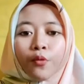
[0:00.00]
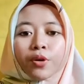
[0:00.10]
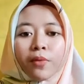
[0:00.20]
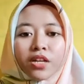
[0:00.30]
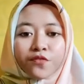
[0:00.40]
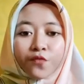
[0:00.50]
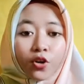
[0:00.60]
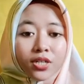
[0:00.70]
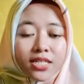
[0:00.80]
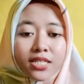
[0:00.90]
We must
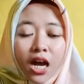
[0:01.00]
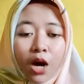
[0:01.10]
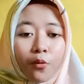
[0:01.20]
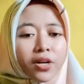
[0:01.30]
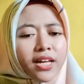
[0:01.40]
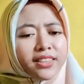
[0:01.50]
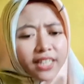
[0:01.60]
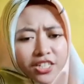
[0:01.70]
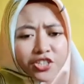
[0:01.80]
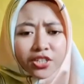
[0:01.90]
focus our
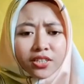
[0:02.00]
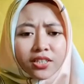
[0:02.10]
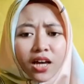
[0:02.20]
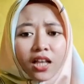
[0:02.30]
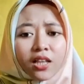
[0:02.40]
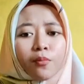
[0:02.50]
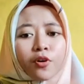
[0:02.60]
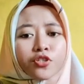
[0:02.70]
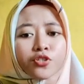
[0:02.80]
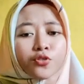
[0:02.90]
attention
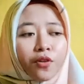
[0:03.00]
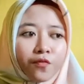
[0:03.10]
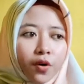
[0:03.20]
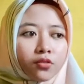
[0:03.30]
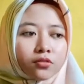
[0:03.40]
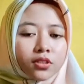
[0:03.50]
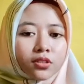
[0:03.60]
almost to a fault